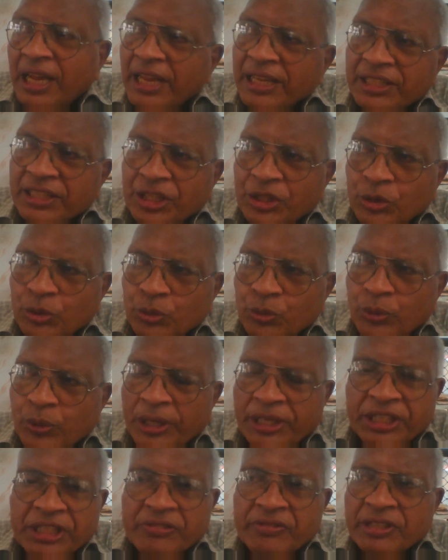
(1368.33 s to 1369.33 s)
I can do
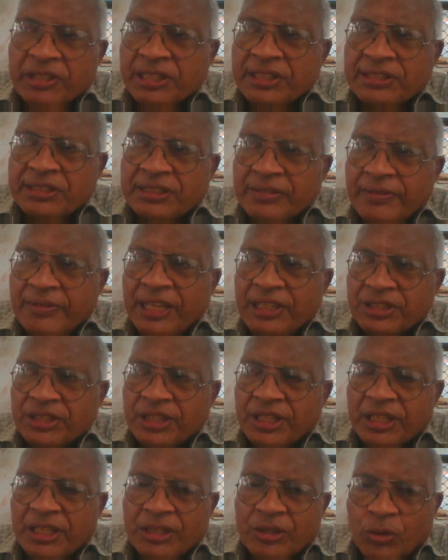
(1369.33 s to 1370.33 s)
quality work in civil
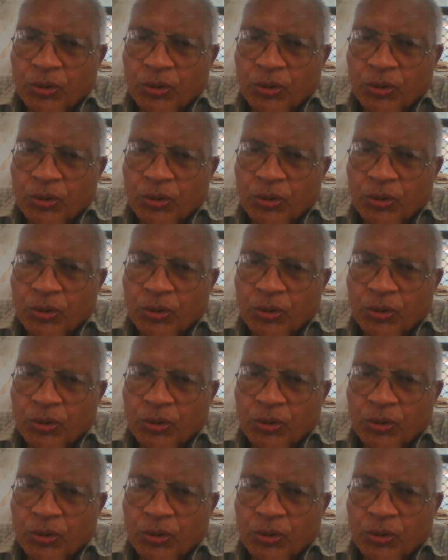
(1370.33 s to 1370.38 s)
engineering.